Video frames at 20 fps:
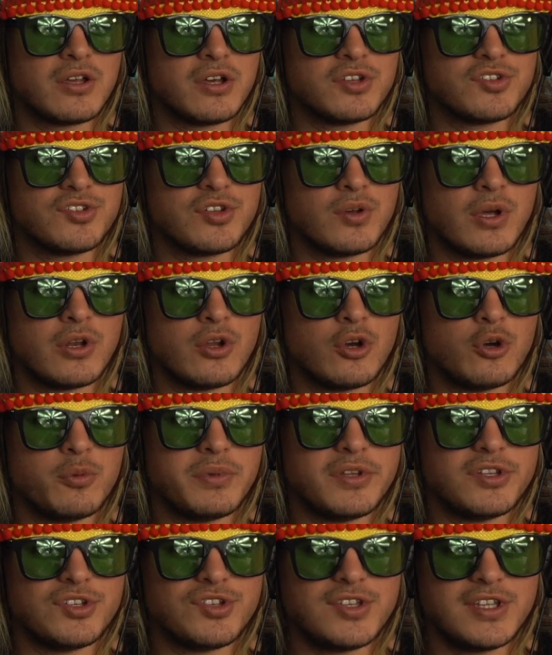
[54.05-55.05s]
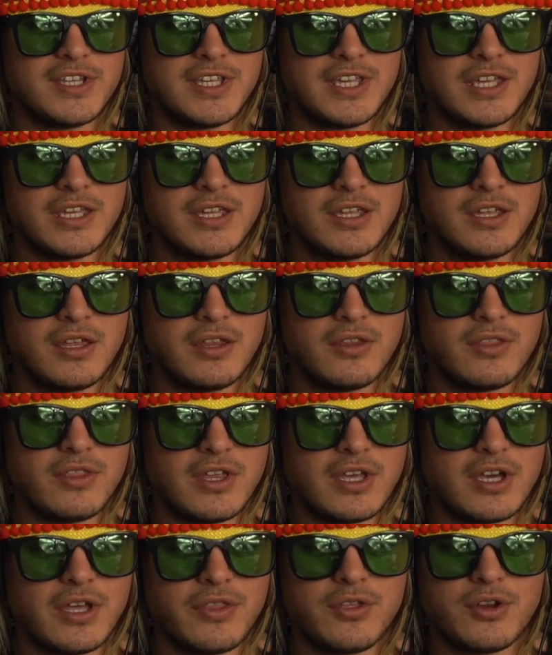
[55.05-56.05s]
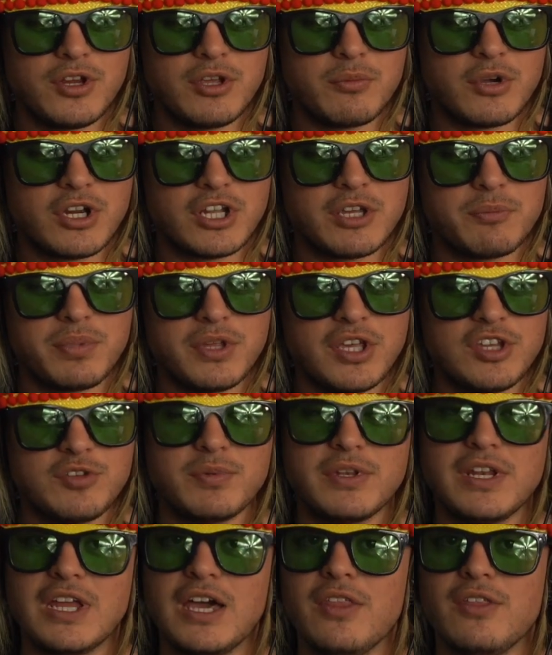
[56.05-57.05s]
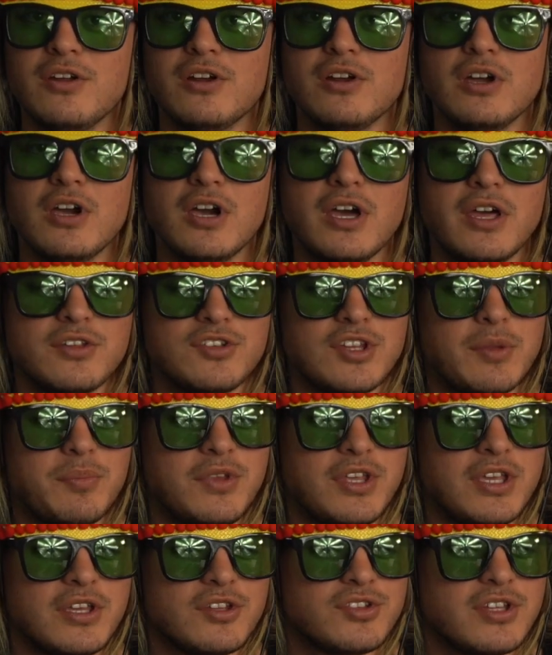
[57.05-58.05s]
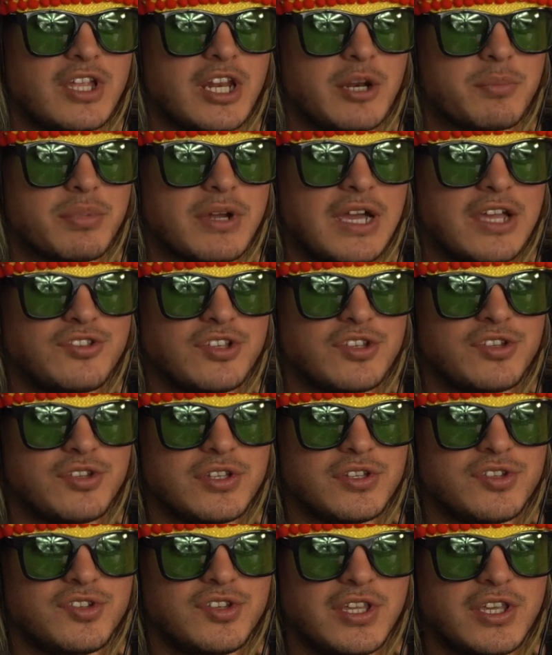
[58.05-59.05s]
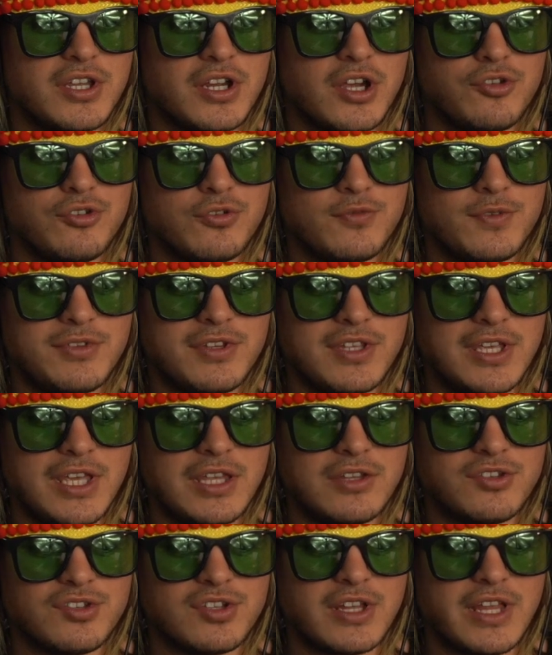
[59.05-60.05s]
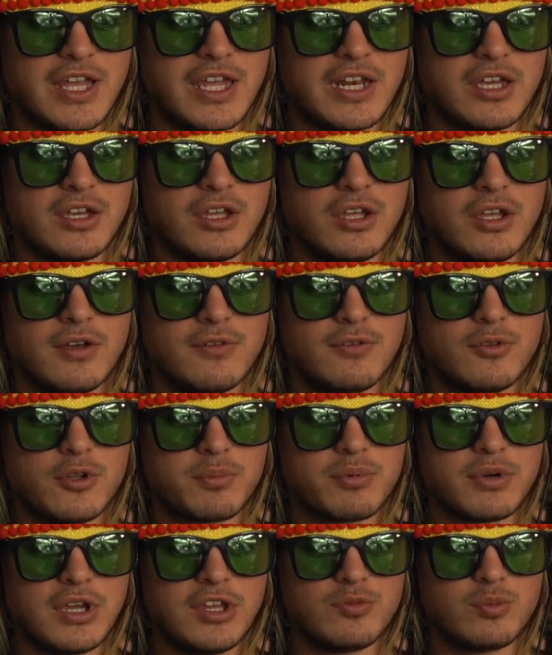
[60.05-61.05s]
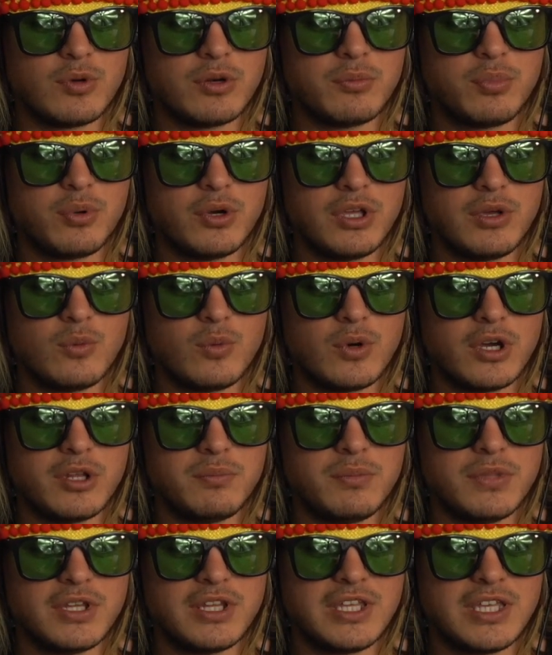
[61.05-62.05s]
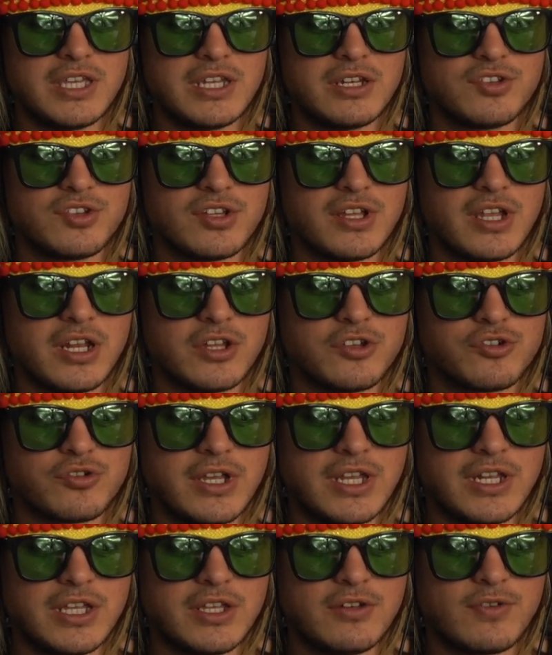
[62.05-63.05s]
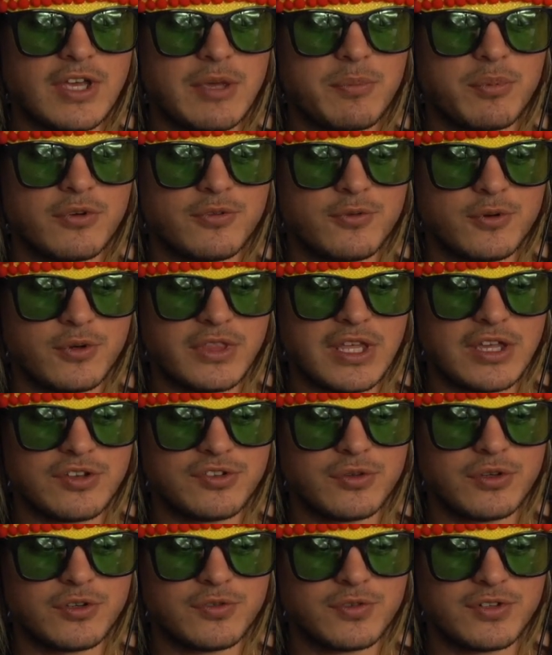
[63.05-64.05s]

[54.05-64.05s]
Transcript: also on OpenSea, the Ethereum marketplace, but now they're accepting Solana projects. You can see here, 158 Solana floor price, 1.1 million Solana traded, $5,400